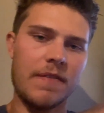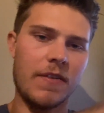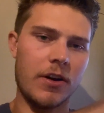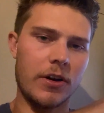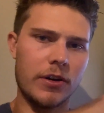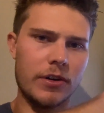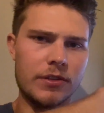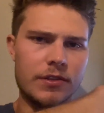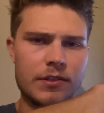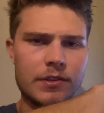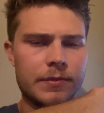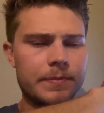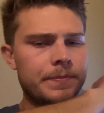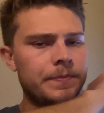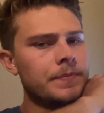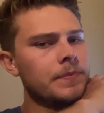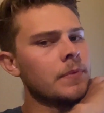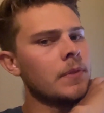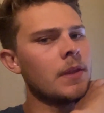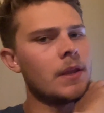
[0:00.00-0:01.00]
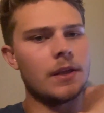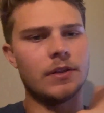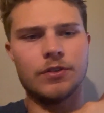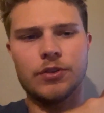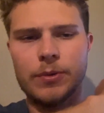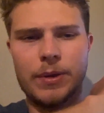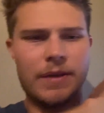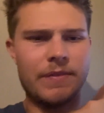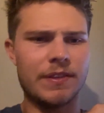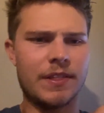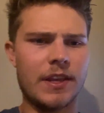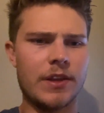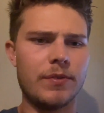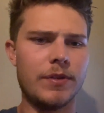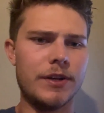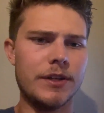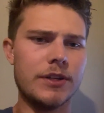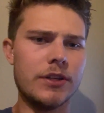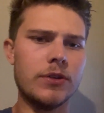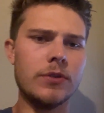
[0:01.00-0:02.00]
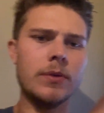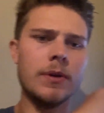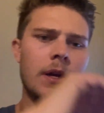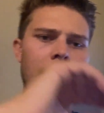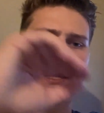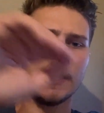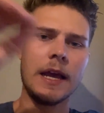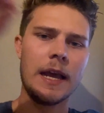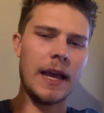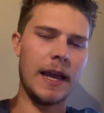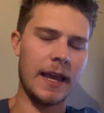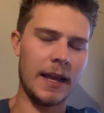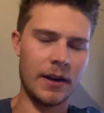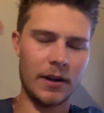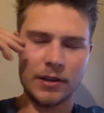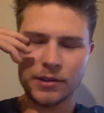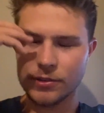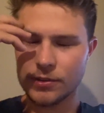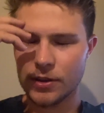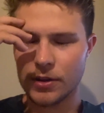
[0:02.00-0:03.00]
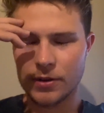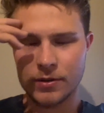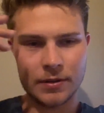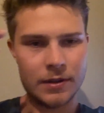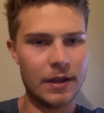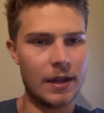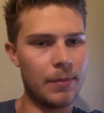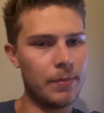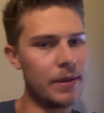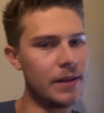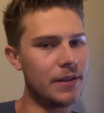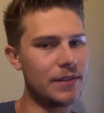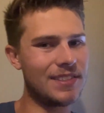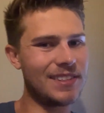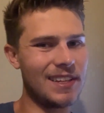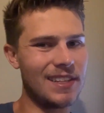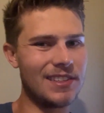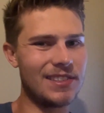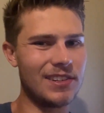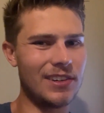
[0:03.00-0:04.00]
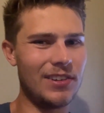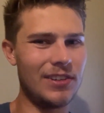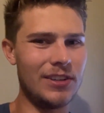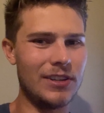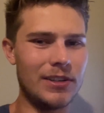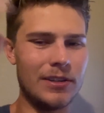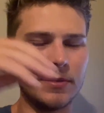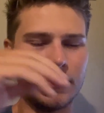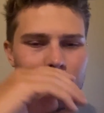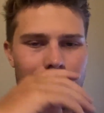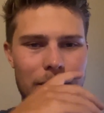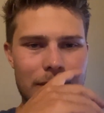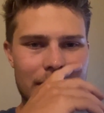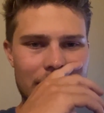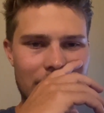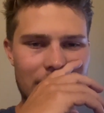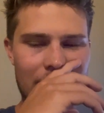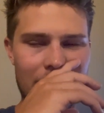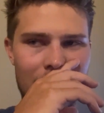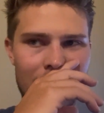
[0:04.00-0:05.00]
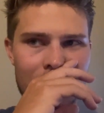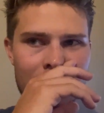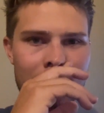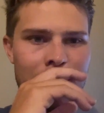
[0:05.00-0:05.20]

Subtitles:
hertz. Do everything you need to do. And also, I meant to say this earlier, point this out.